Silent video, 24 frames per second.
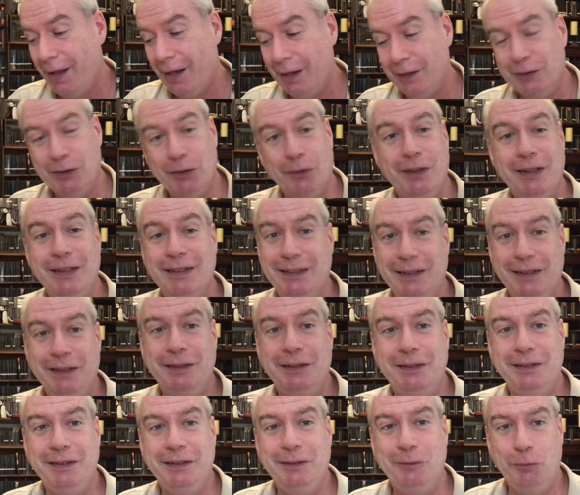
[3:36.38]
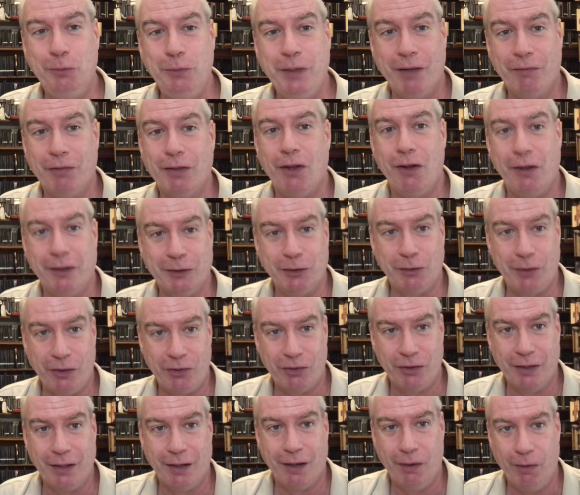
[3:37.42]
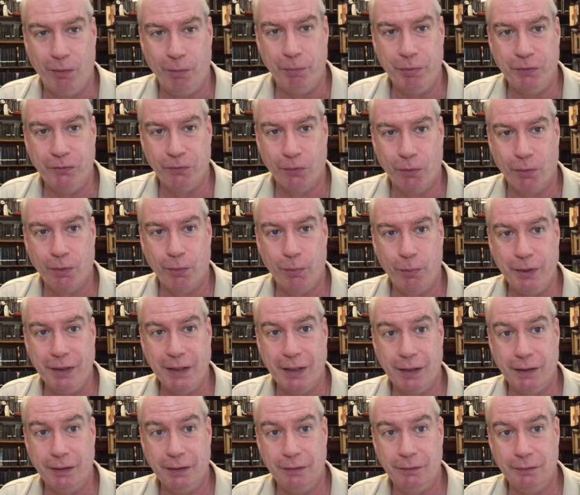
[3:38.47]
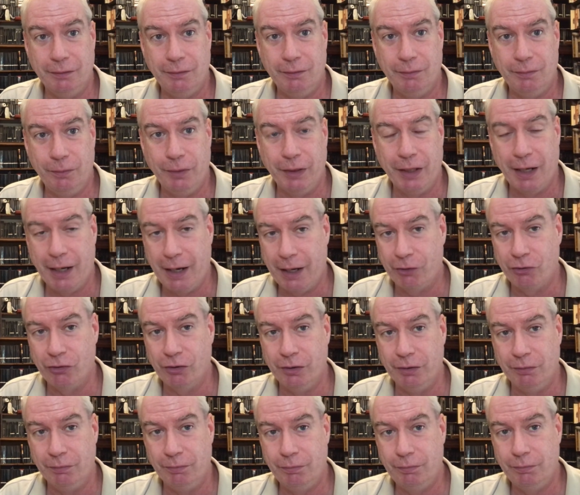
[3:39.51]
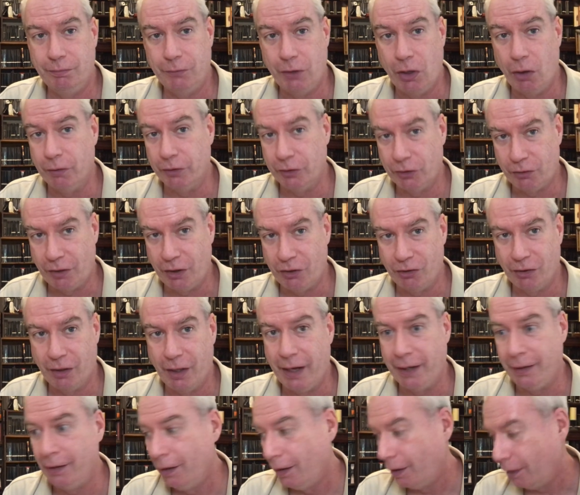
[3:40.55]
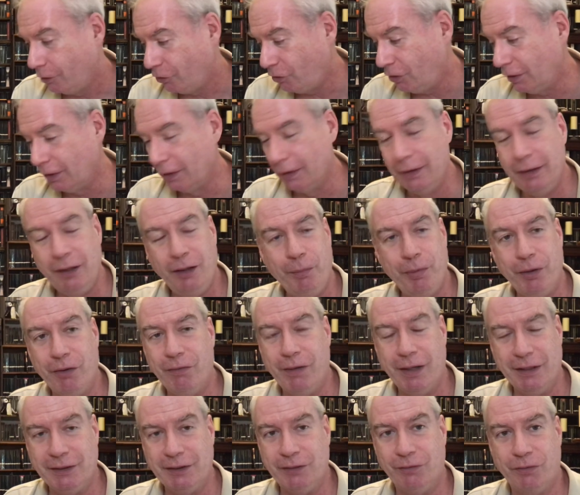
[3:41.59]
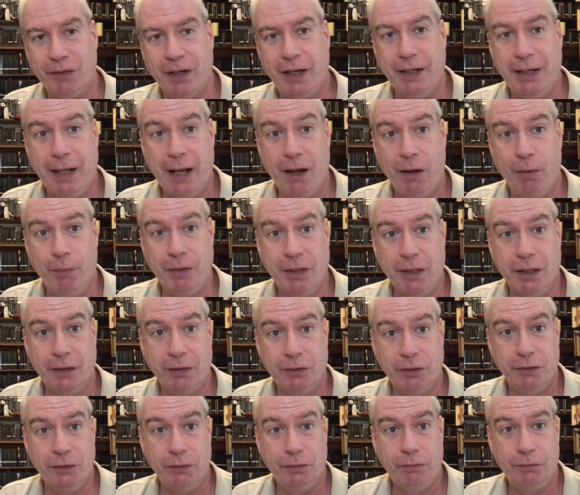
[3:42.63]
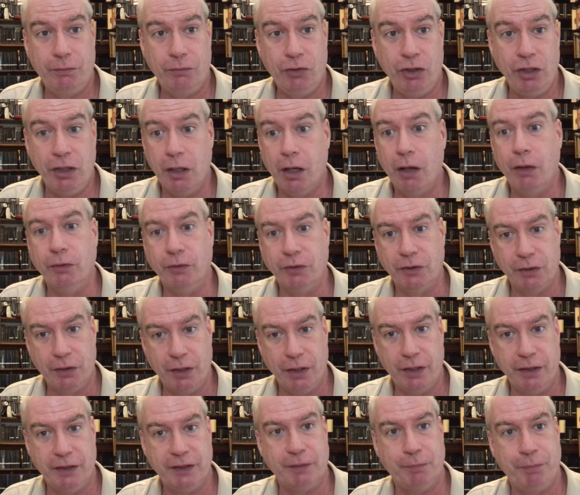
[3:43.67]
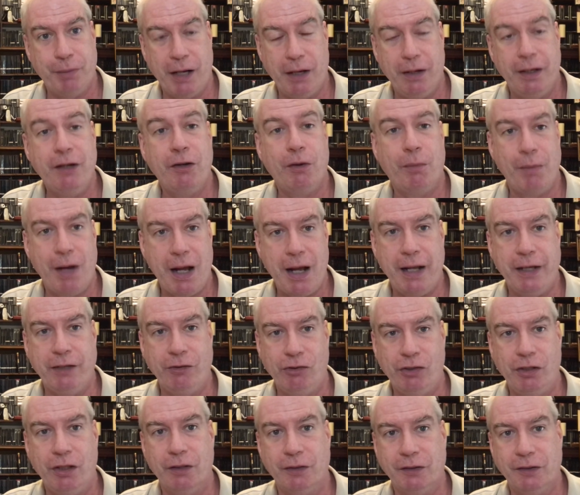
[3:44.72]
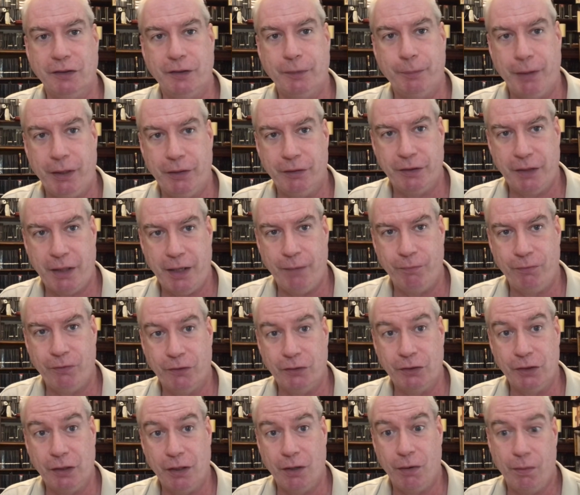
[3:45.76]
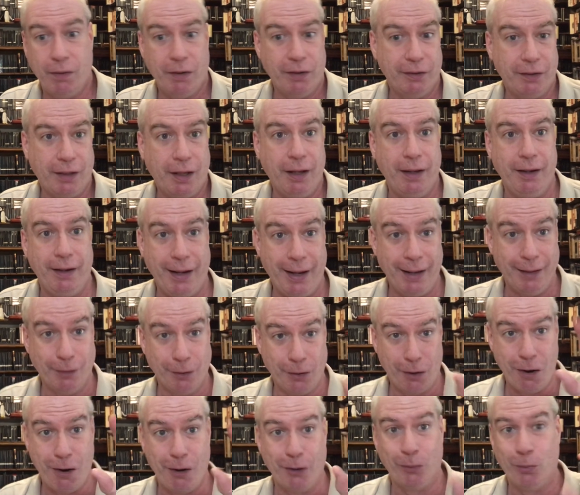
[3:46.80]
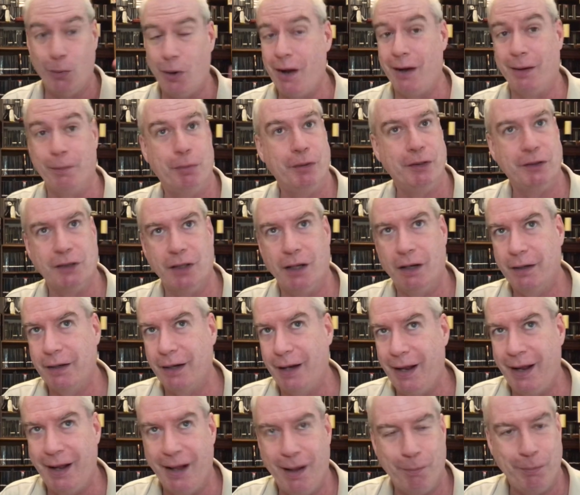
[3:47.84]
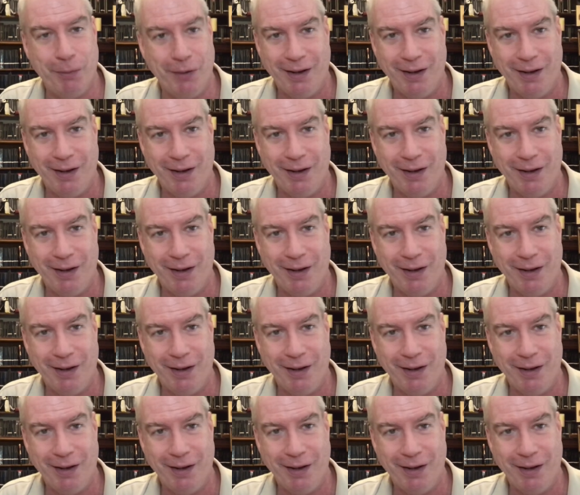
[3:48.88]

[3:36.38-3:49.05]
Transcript: So this, it, we have a long stretch to go before we can we can actually go and stretch a leg. She's a little bit restive right now because she knows that it's about, in her mind, she knows it's about time for us to go on a, a long walk, but it's not going to happen.